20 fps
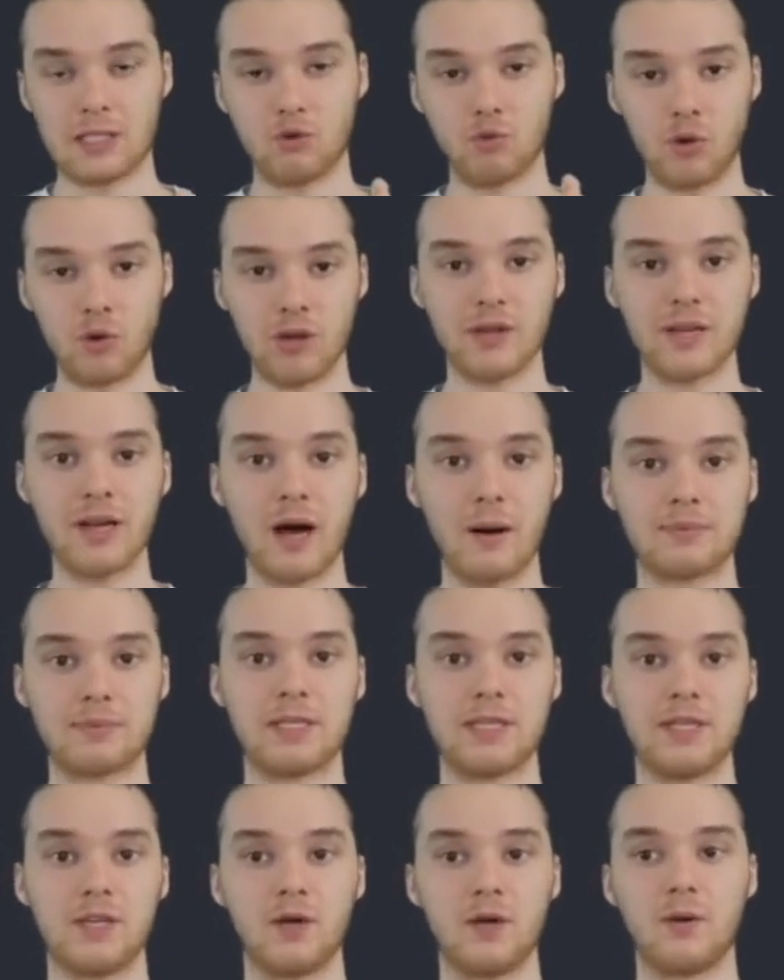It's really up
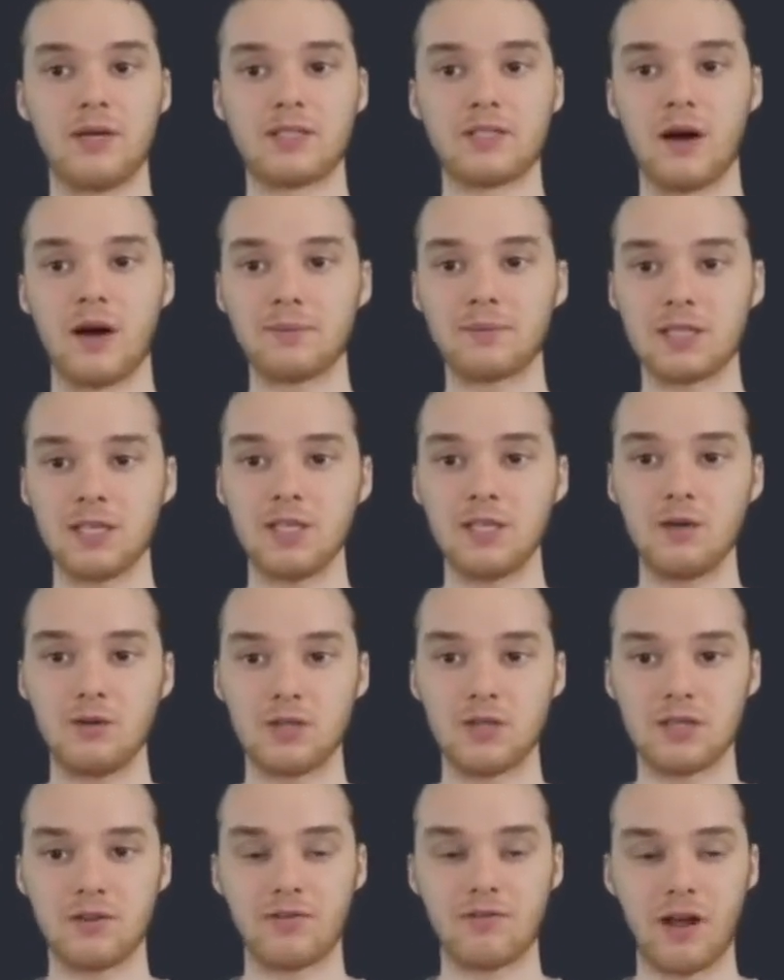to you. It's up to
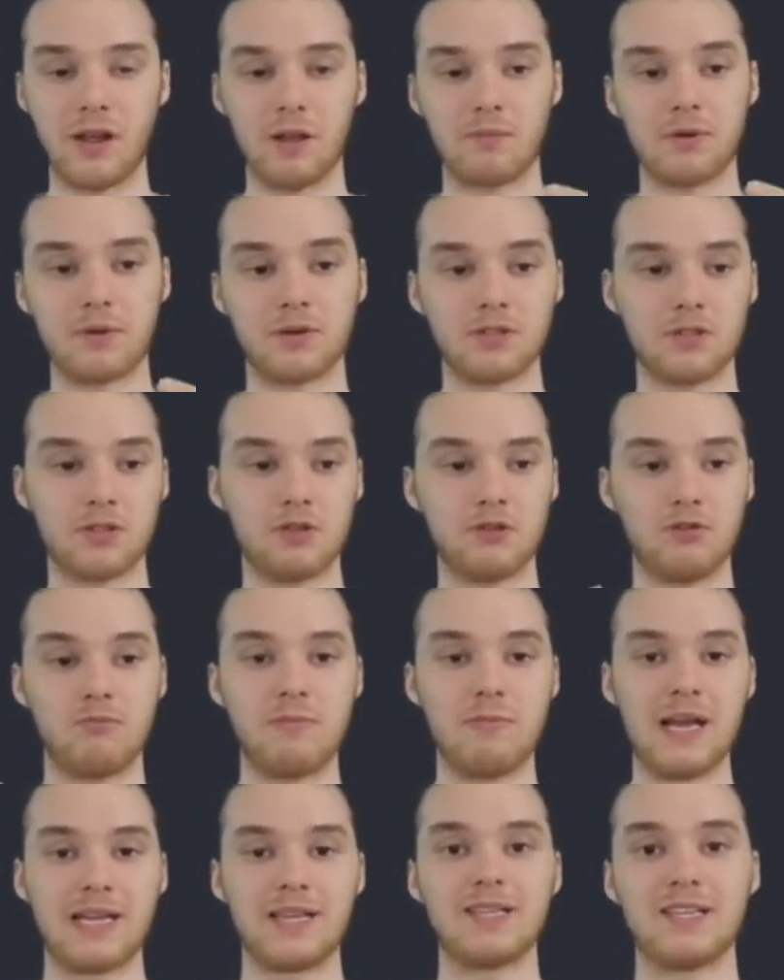you, the developer, to
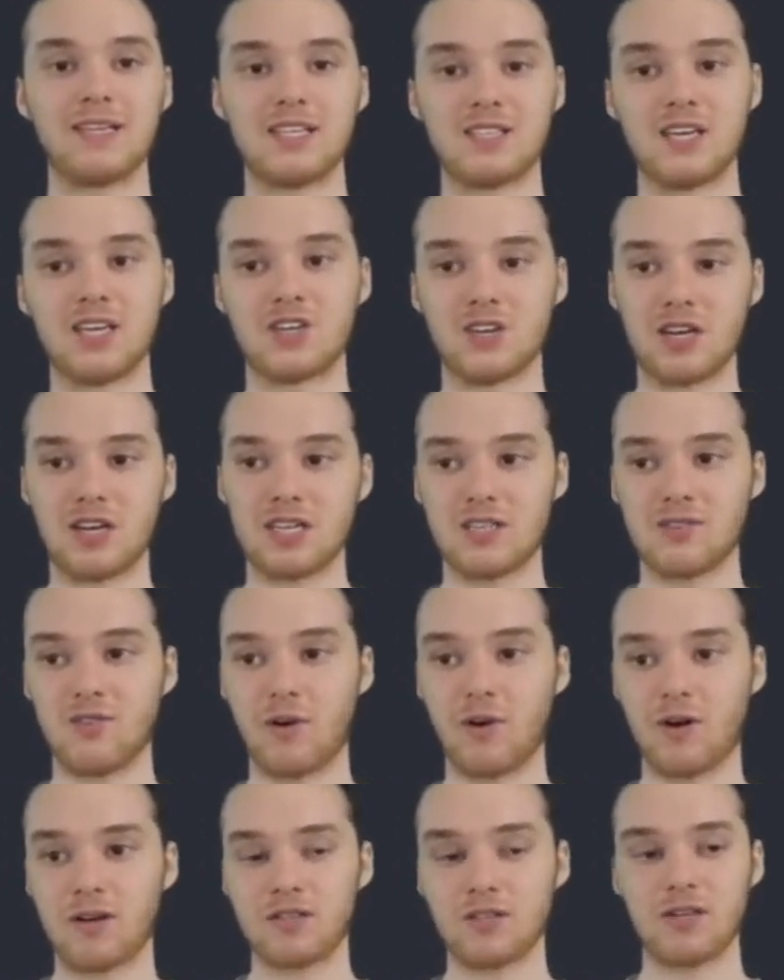make the decision as
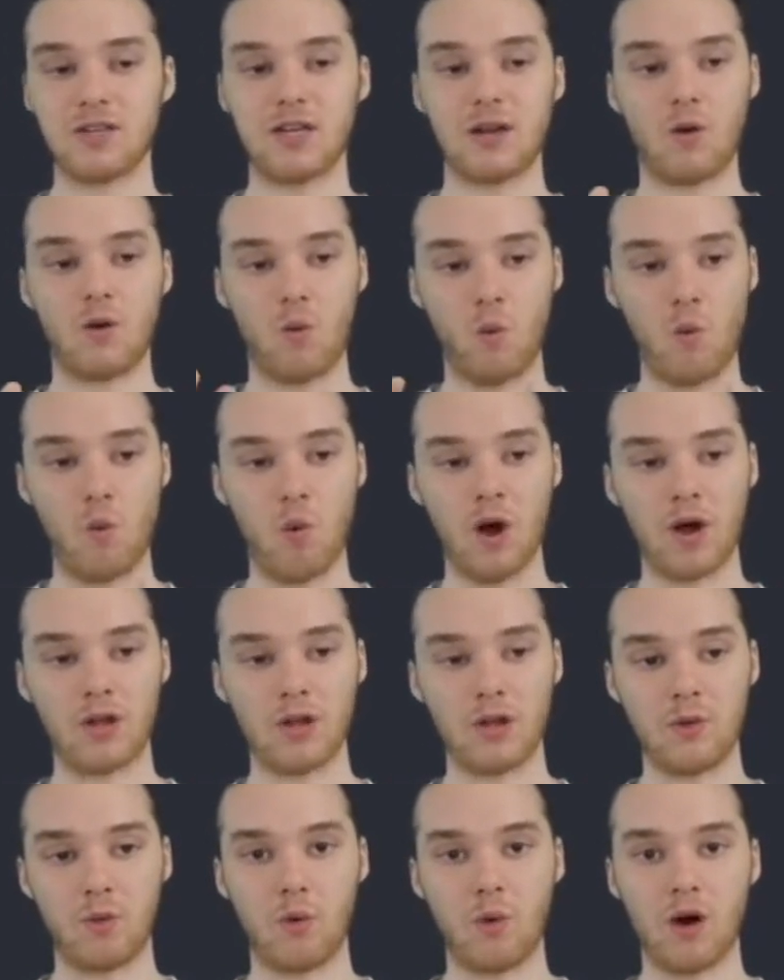far as like
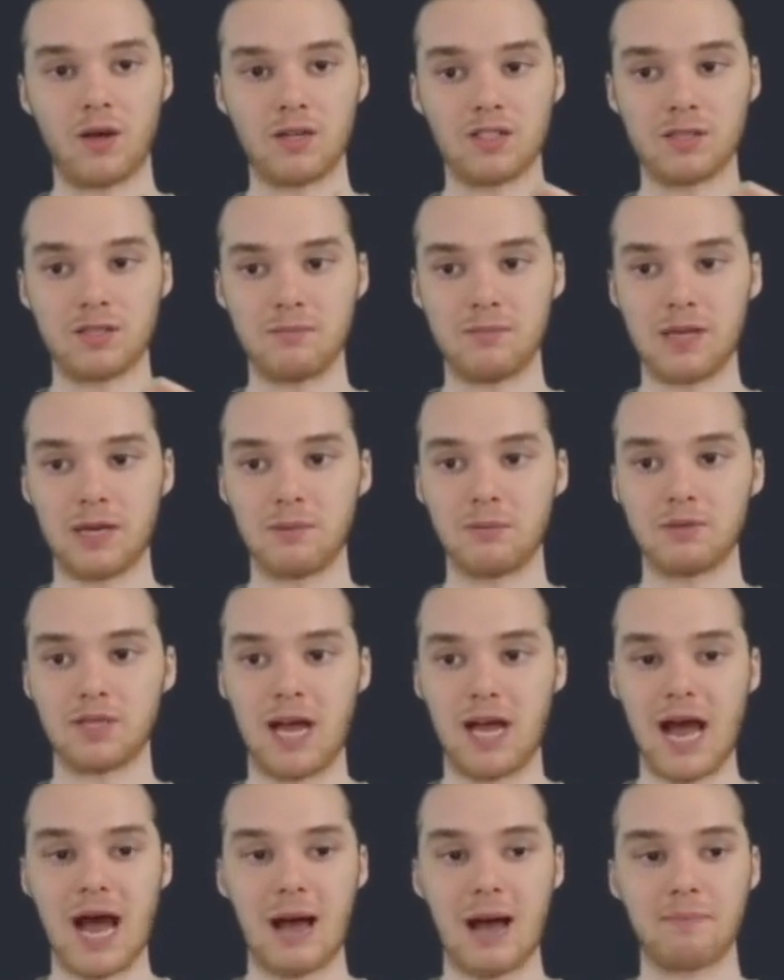what you want to be able
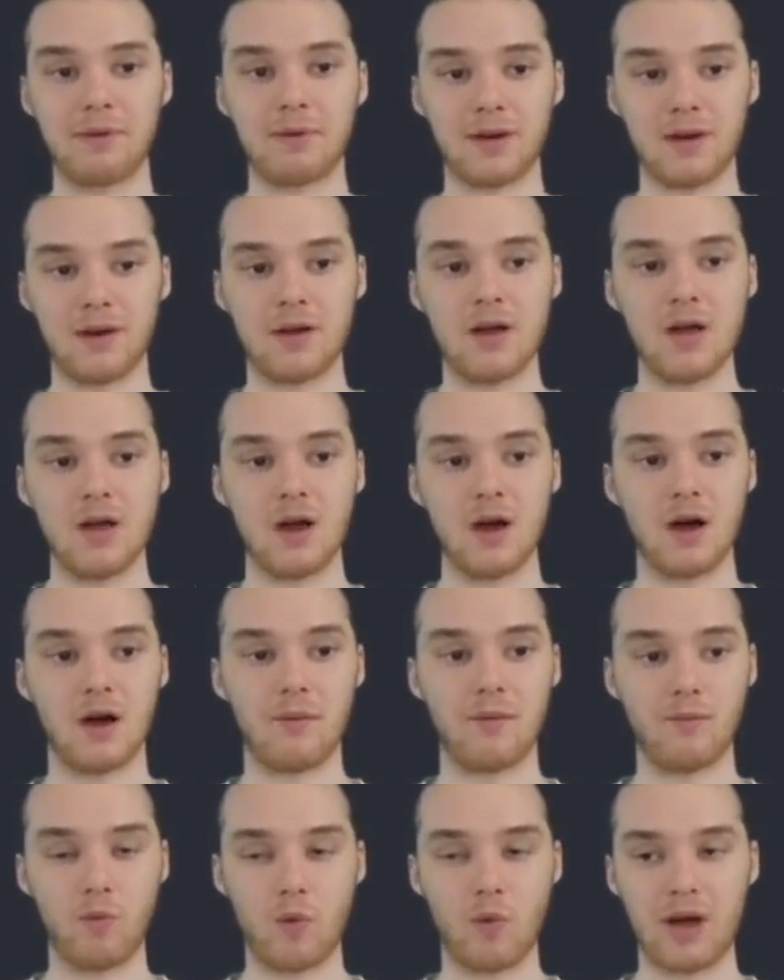to happen
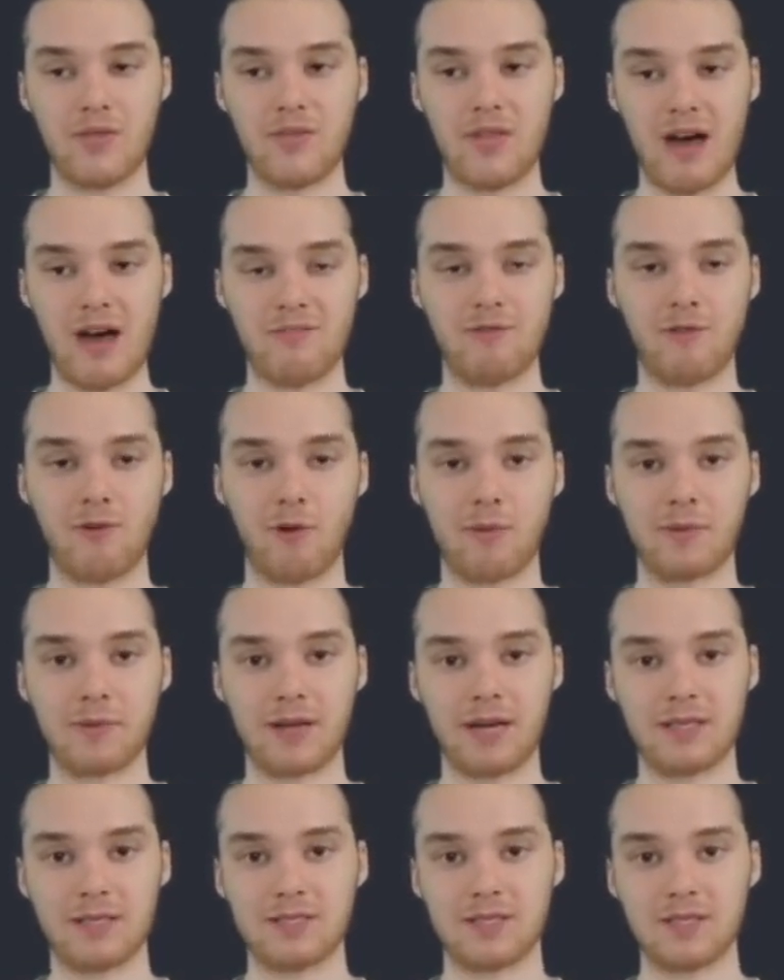when that
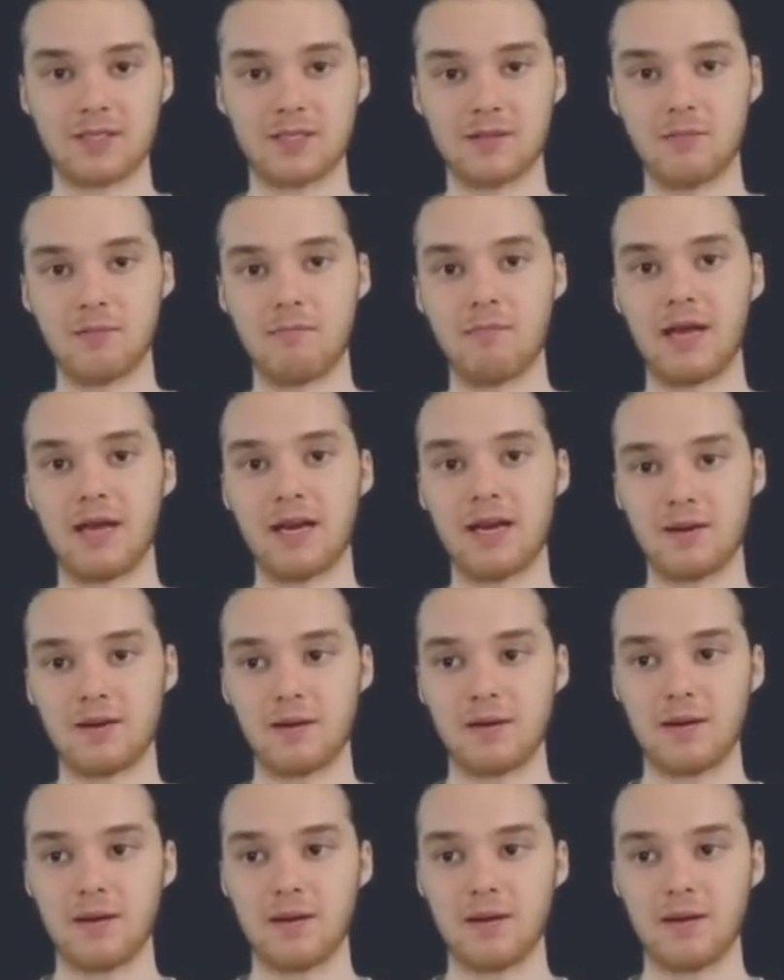form gets submitted.